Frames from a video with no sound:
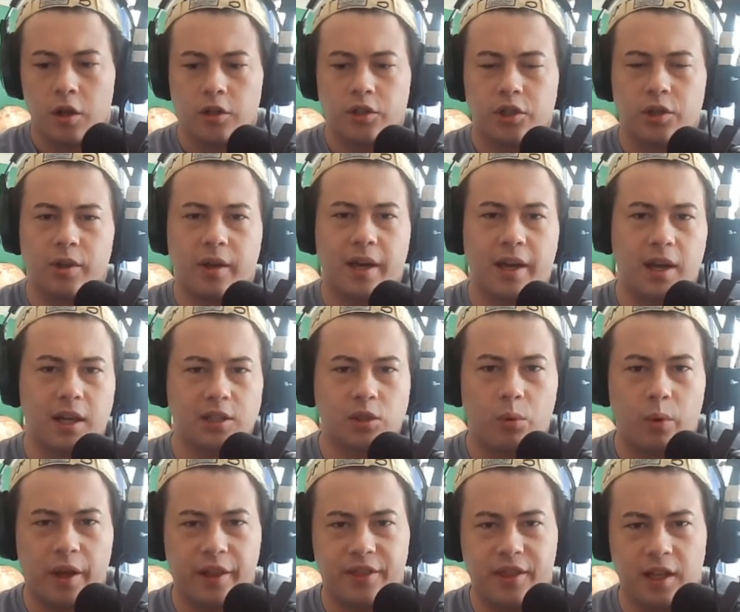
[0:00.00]
So yeah, guys,
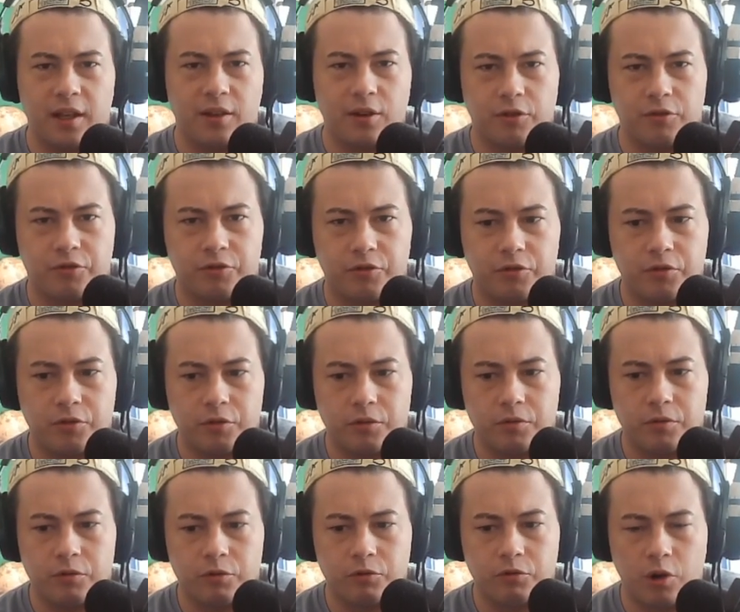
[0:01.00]
when I think of
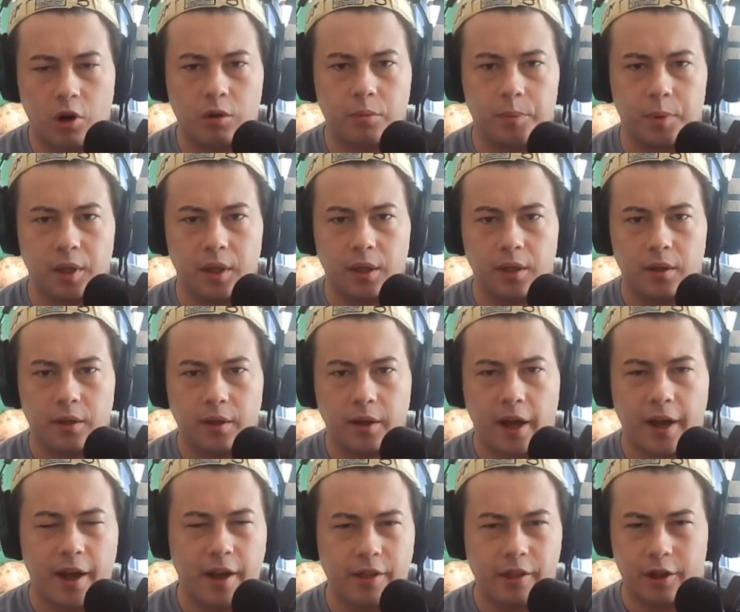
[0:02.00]
rugby,
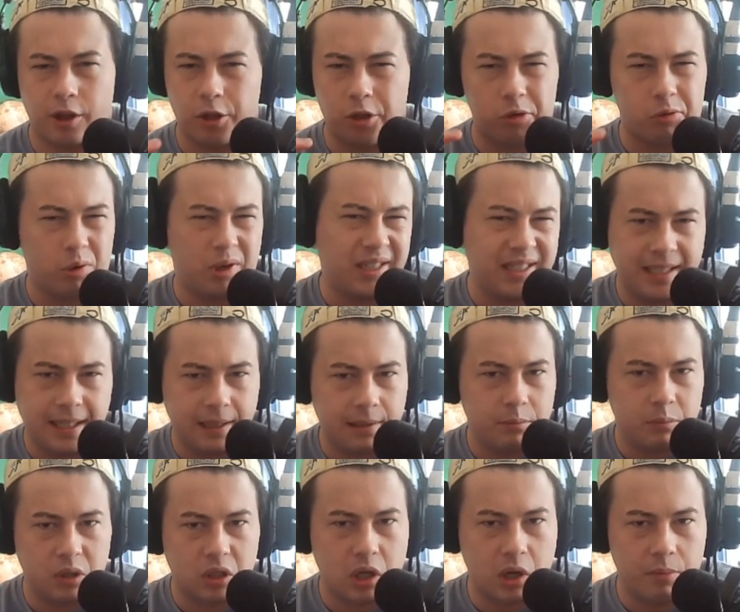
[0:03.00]
I like three
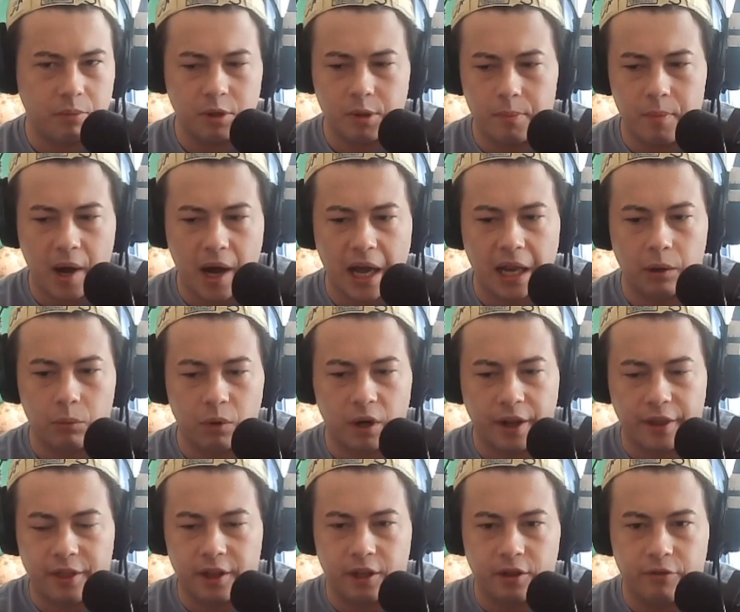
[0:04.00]
teams come to mind when I
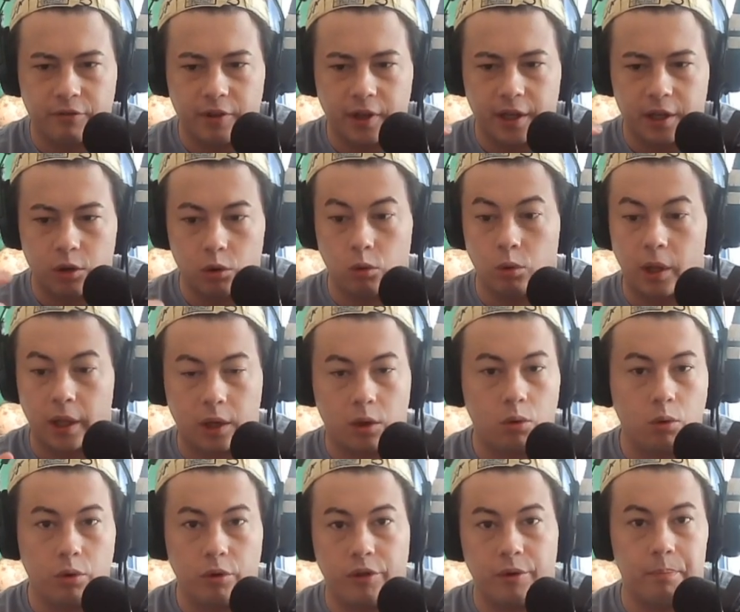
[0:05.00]
think of who
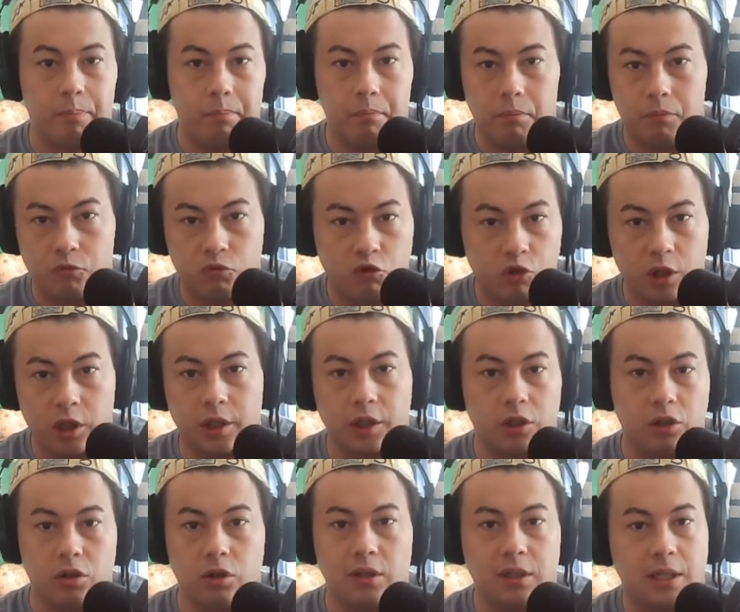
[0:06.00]
are the really
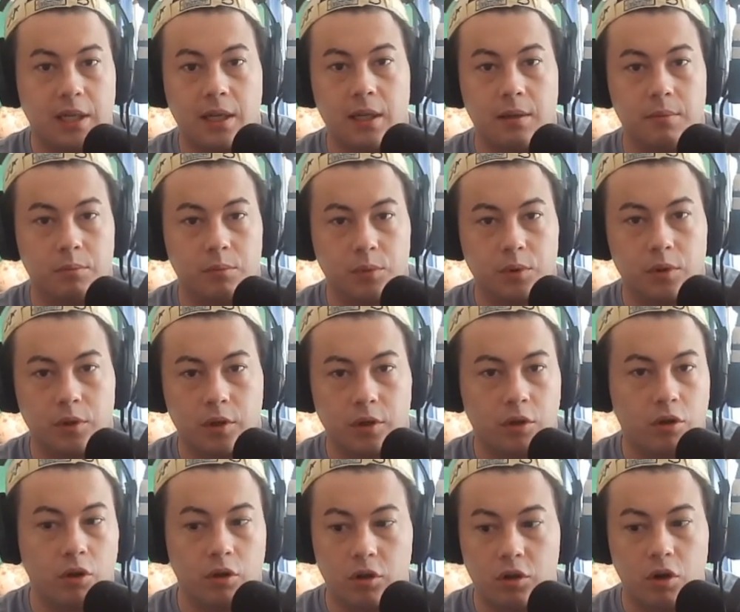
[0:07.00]
good team, the
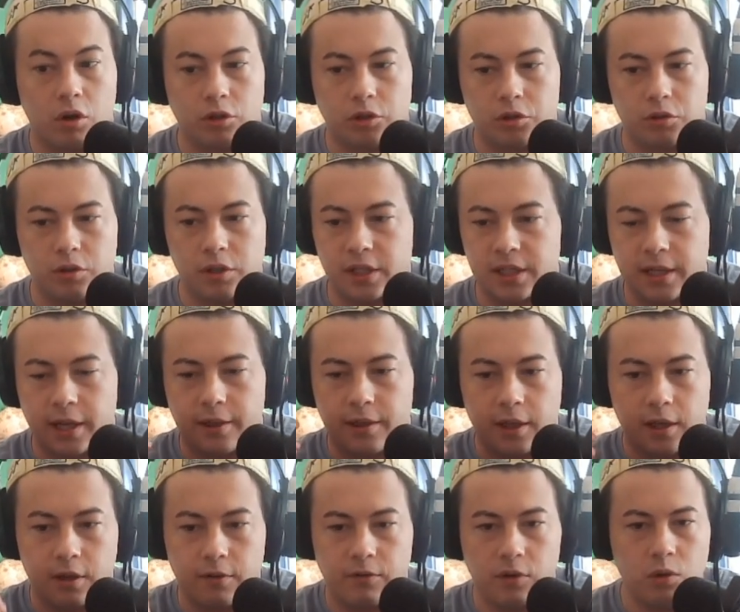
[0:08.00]
good countries, and I
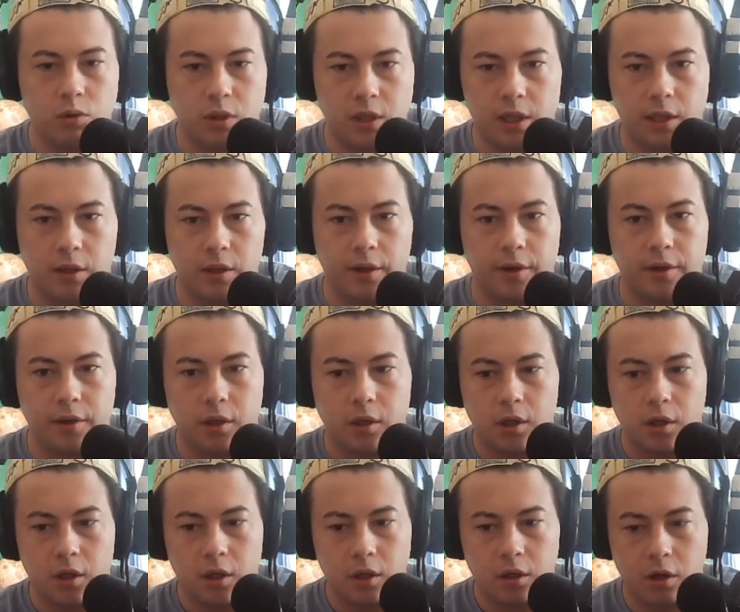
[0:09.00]
think of New Zealand,
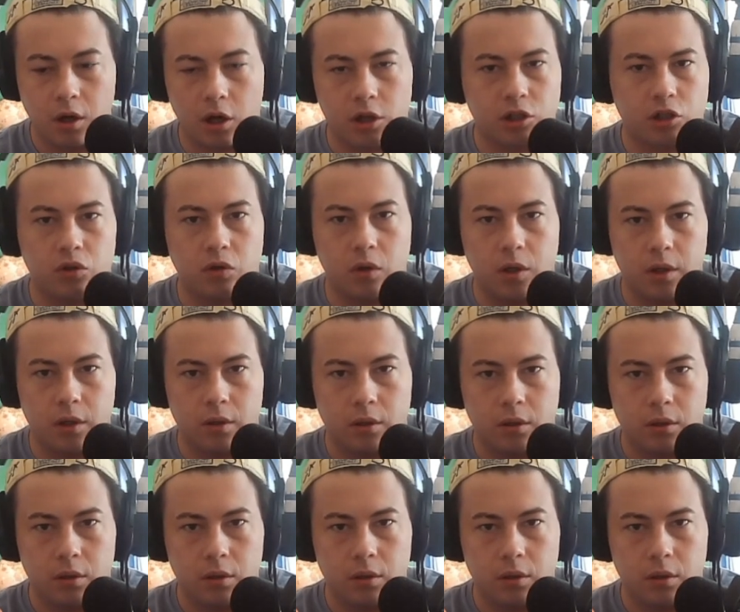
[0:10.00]
New